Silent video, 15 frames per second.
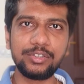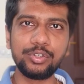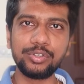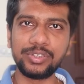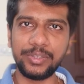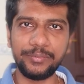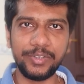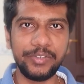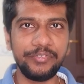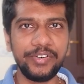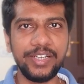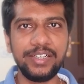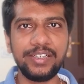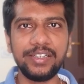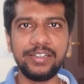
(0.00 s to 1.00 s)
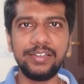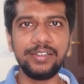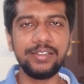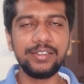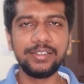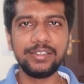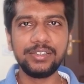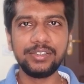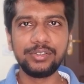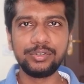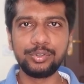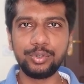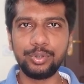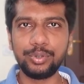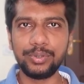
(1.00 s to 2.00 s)
so someone fainted.
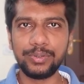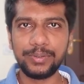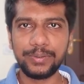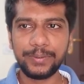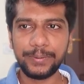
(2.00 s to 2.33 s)
So